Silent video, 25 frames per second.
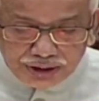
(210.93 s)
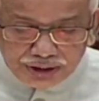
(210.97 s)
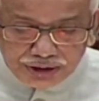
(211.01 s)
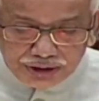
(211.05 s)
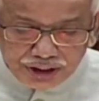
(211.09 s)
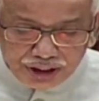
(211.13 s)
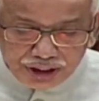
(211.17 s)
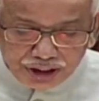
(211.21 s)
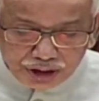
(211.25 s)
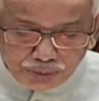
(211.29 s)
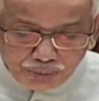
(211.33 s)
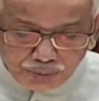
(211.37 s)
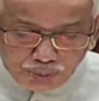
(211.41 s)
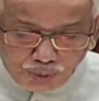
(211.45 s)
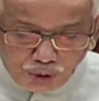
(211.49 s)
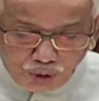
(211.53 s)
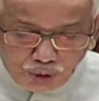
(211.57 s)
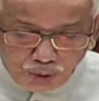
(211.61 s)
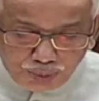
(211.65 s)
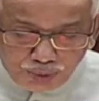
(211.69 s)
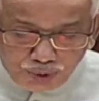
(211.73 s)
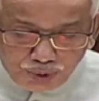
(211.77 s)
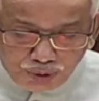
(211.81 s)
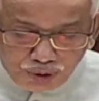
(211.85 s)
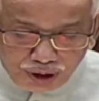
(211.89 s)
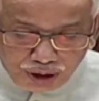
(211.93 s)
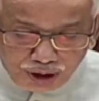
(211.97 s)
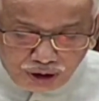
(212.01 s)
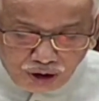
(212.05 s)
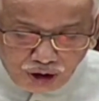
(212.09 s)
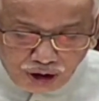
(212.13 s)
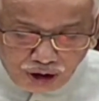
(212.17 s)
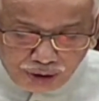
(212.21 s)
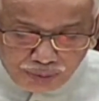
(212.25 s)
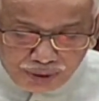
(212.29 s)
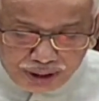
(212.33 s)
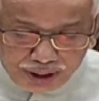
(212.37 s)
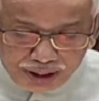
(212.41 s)
this pro-poor
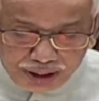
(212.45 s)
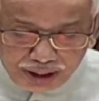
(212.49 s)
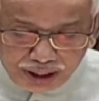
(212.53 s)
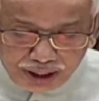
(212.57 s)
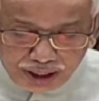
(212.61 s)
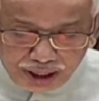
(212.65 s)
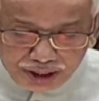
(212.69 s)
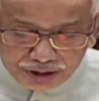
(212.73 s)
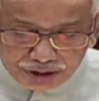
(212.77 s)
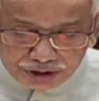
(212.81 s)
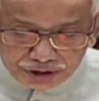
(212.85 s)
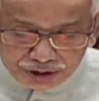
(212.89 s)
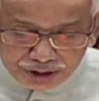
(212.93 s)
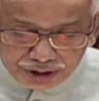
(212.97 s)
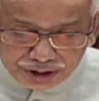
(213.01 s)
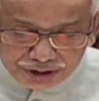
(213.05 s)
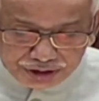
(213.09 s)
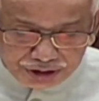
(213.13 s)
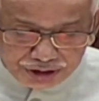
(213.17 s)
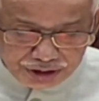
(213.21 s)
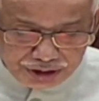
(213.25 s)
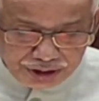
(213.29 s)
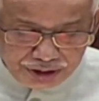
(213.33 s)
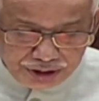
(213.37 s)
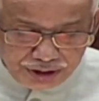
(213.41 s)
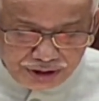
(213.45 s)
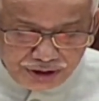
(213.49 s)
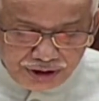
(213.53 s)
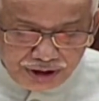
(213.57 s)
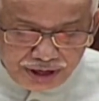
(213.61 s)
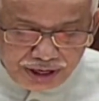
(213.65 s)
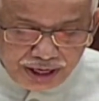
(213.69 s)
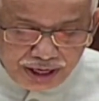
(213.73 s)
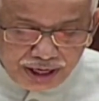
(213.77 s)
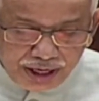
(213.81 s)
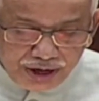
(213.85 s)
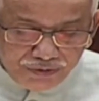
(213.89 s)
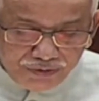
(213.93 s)
government has touched
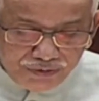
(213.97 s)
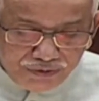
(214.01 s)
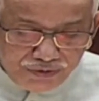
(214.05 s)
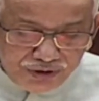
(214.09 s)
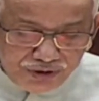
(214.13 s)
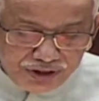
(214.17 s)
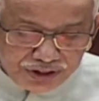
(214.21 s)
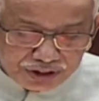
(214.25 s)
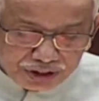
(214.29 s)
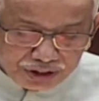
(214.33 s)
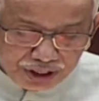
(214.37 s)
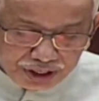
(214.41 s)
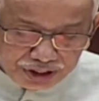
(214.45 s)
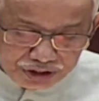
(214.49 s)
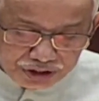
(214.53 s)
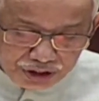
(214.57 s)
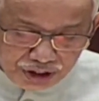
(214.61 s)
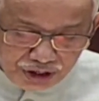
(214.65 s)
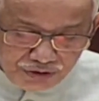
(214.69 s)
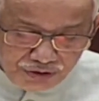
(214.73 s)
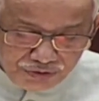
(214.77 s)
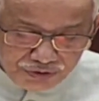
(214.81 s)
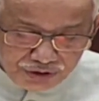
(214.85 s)
every section